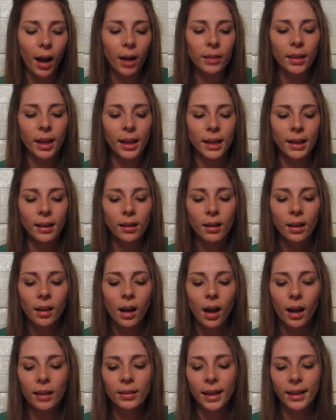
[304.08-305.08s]
unlike
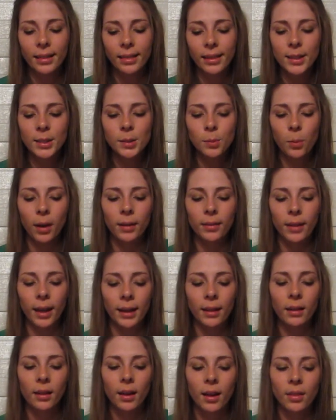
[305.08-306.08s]
unlike this one,
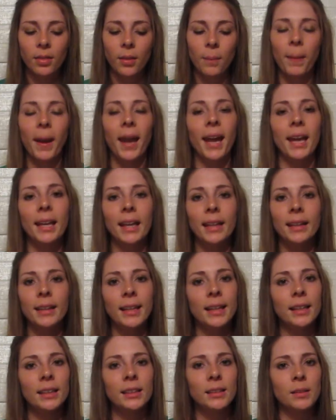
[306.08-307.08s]
like the paint in
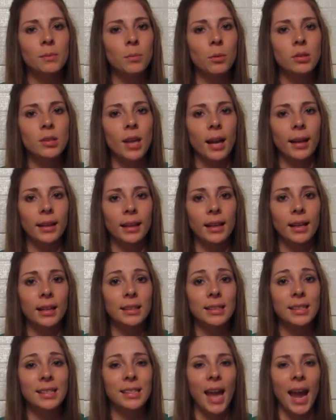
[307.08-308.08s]
here is most likely going
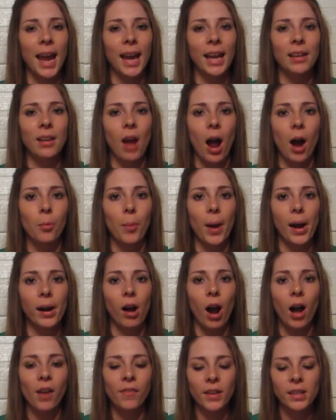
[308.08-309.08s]
to stay not
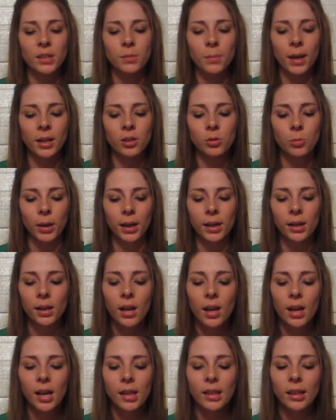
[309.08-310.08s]
wear off as much where
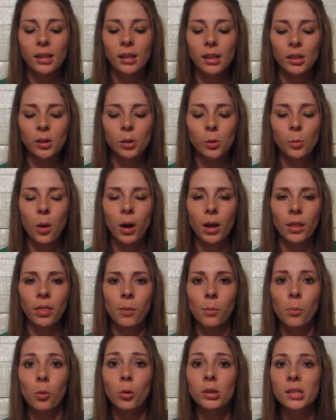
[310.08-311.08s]
the glitter one
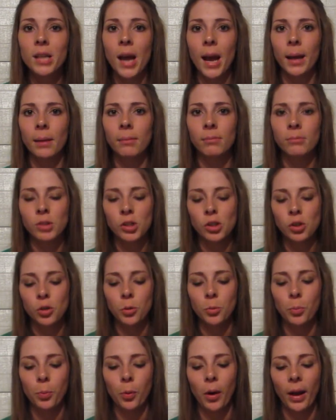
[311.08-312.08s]
the more times
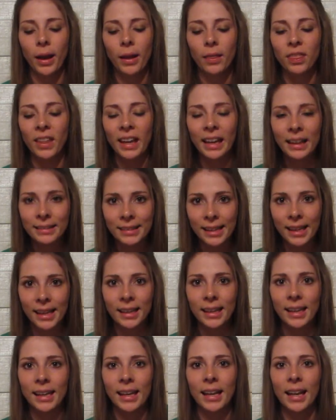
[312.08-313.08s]
you put things
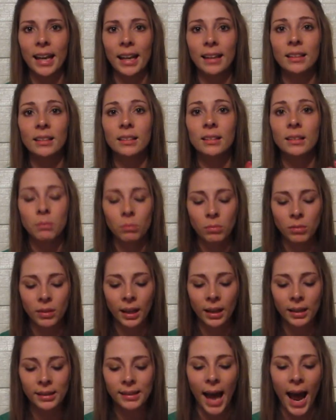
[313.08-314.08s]
in it and
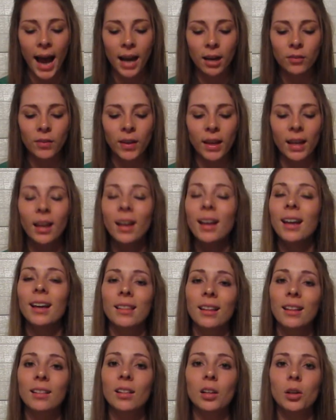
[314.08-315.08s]
things out of it
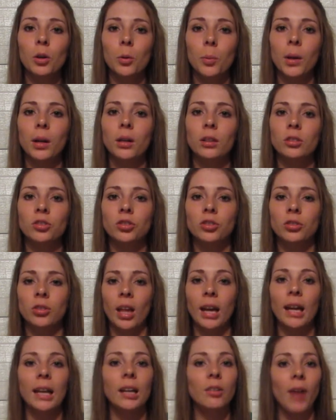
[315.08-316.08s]
the glitter will
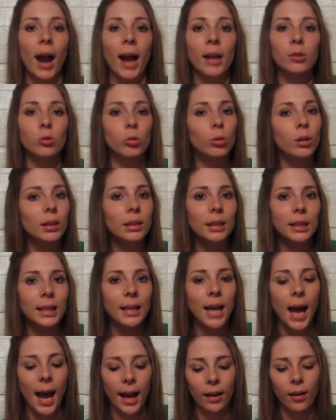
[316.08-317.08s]
like gradually
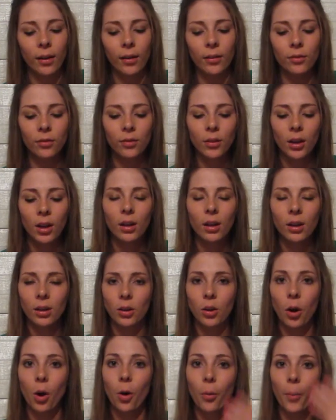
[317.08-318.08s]
kind of
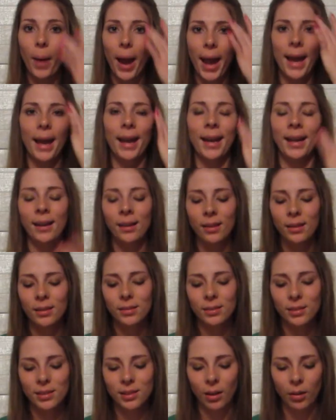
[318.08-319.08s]
go away
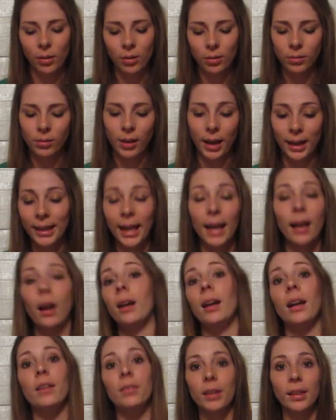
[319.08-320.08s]
so and get
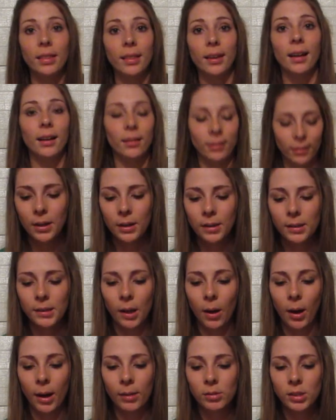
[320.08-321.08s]
on everything else so
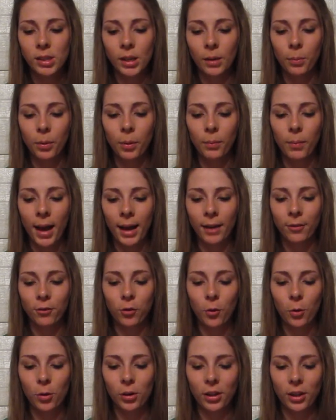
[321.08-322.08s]
I'm just going to put my
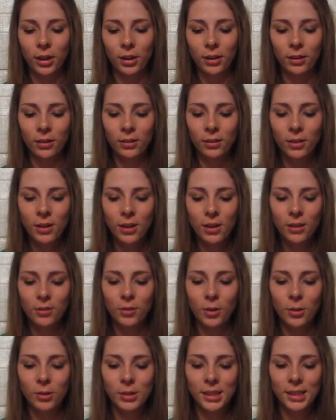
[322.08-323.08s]
four little
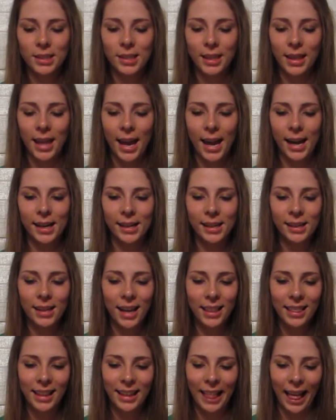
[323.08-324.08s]
roses in there
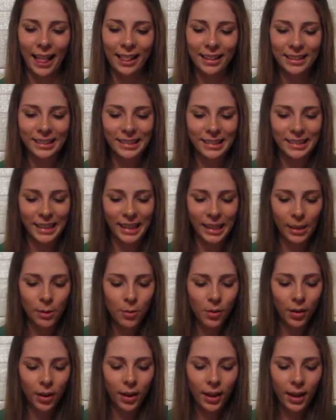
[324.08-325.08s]
I think that looks
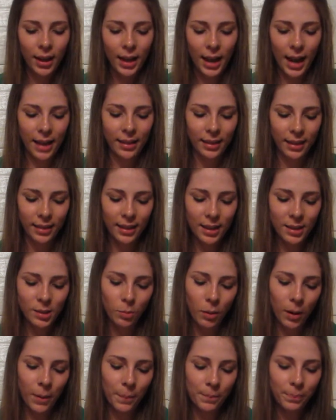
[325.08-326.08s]
cute and then this
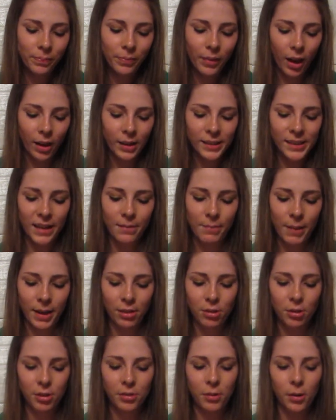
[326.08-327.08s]
one, I'll save my
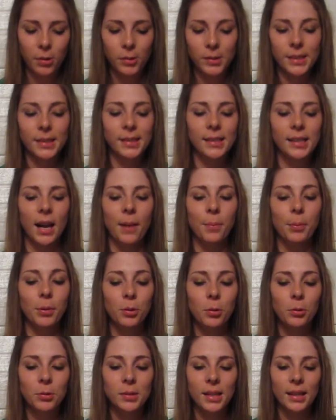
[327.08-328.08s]
three roses and I'll put
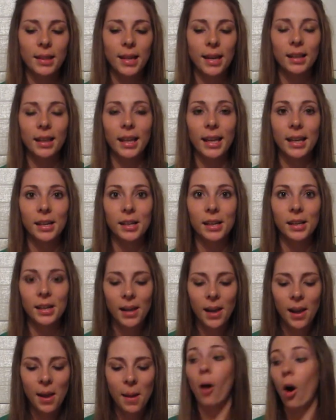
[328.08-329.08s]
those in there later.
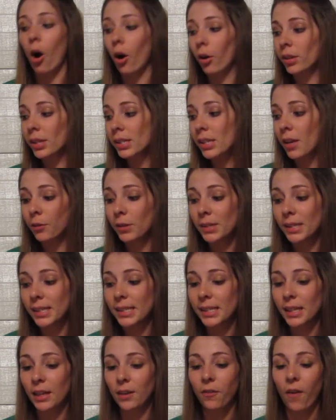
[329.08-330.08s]
All the stuff was
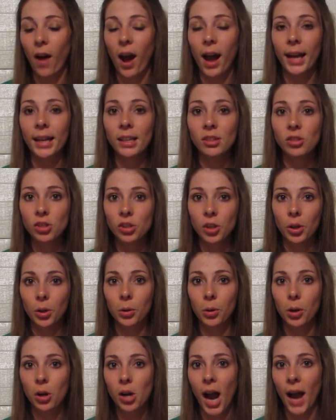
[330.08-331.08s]
easy to find. Just go
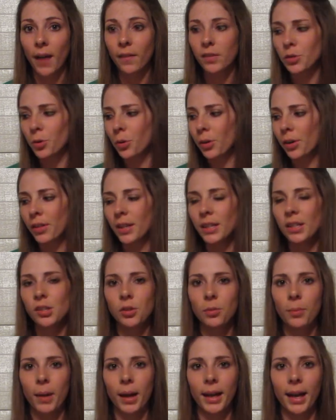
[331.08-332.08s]
to a craft store. This
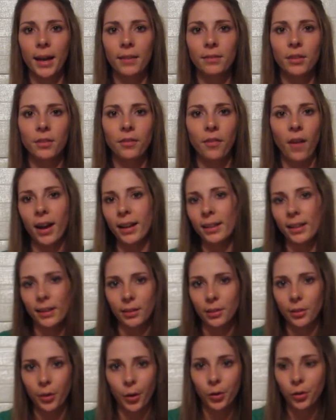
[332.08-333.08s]
you might have to find at
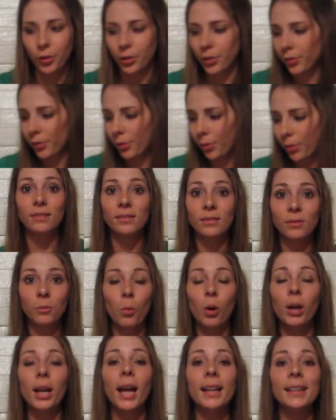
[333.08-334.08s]
a grocery store.
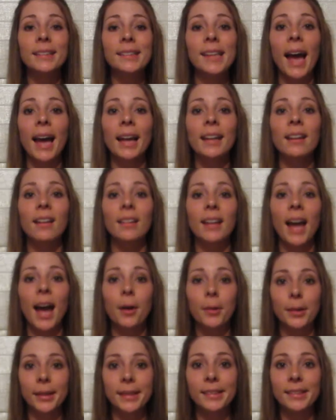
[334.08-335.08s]
One out of 10 on
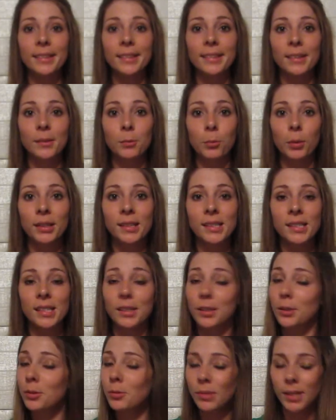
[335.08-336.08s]
how easy it was to
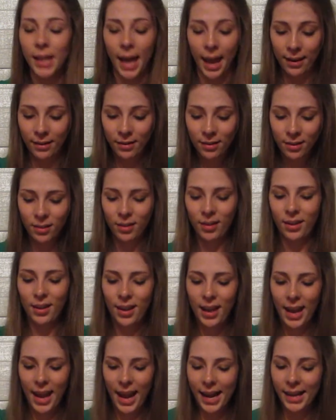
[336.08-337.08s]
do, 10.
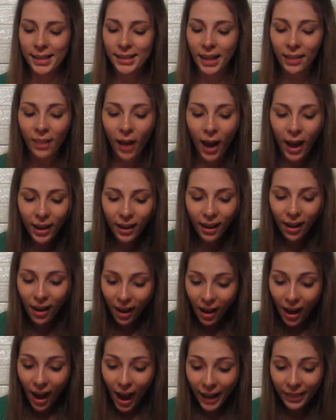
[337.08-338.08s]
And I thought,
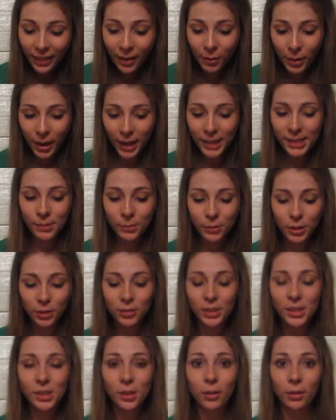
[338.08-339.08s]
I think we got some good
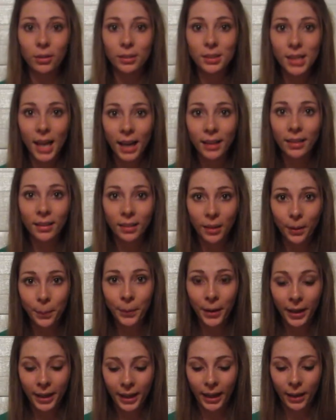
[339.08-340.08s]
results. I think they're
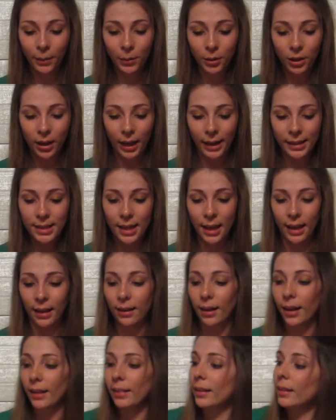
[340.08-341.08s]
pretty. What do you guys
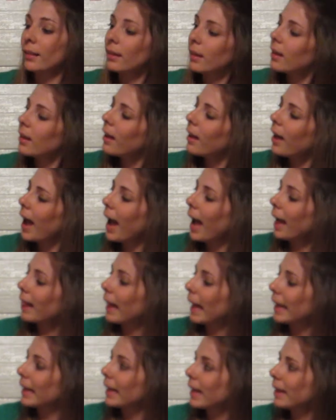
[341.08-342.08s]
think? I, think, I
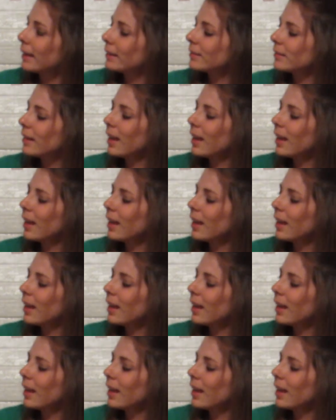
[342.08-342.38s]
like it.